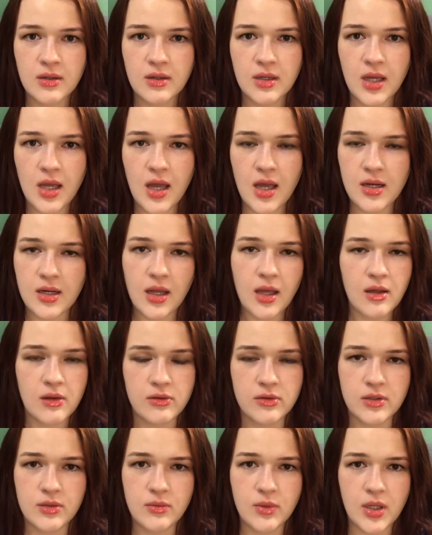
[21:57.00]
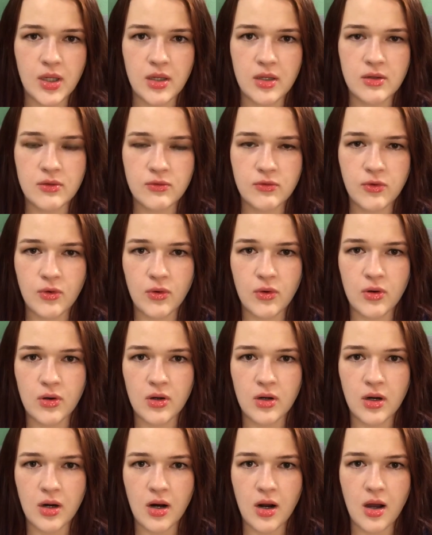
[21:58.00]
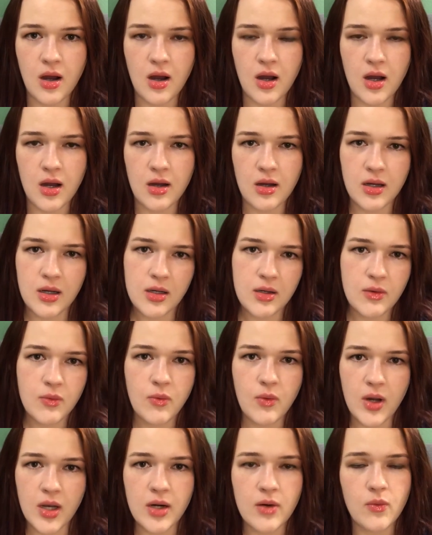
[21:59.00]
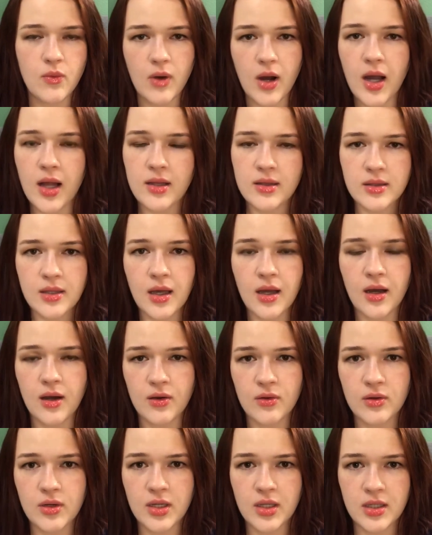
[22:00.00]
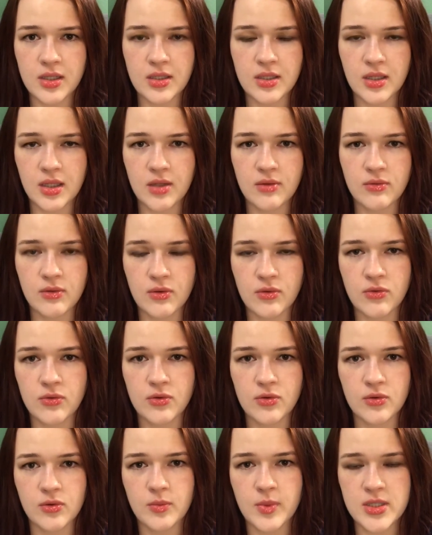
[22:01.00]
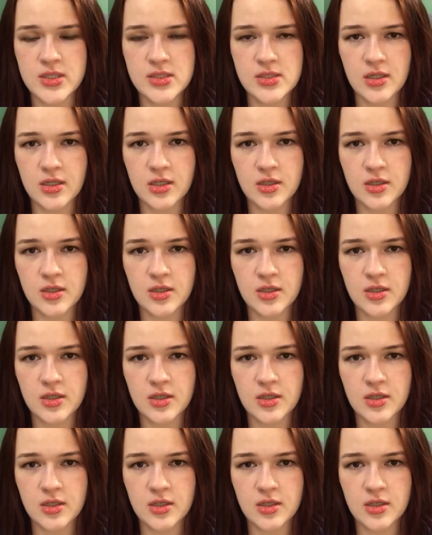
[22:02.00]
at a healthy weight for quite a while now, and even through my second